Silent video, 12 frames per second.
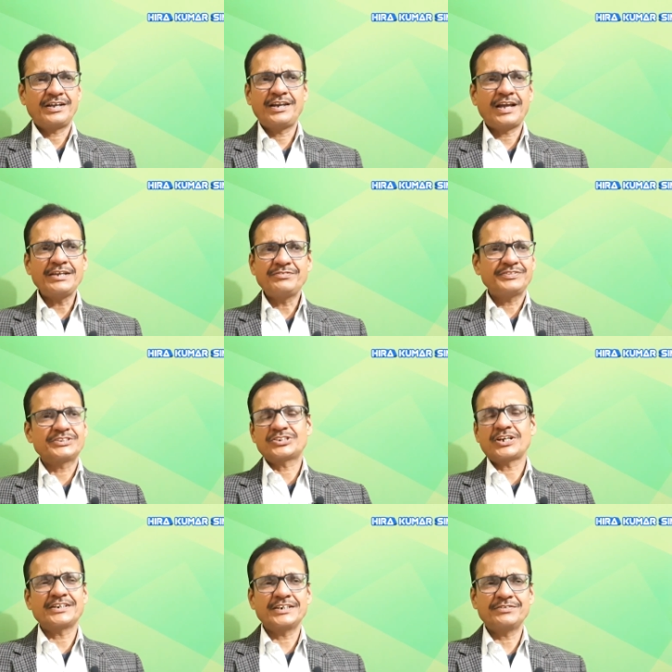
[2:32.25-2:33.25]
a life
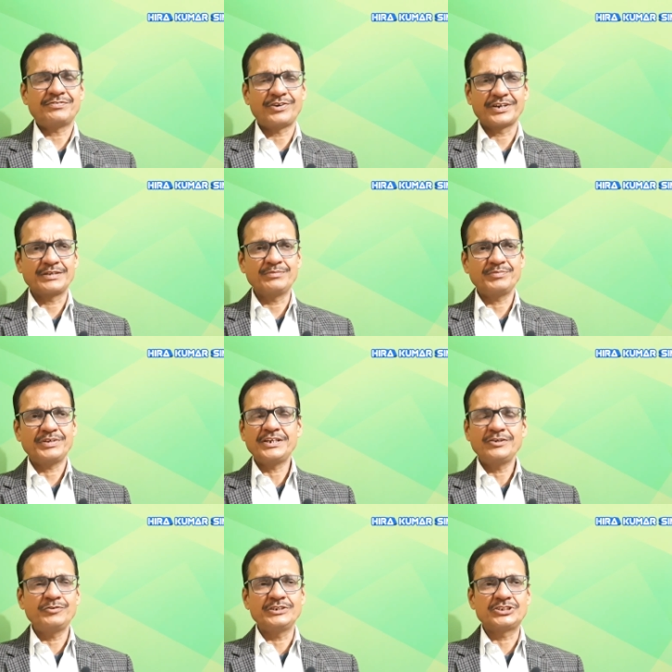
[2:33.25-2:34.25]
started for him
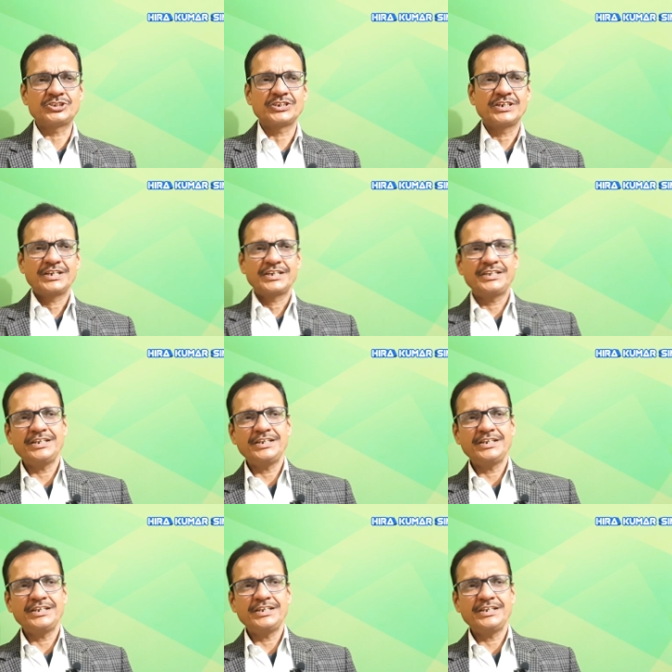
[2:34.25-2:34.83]
in which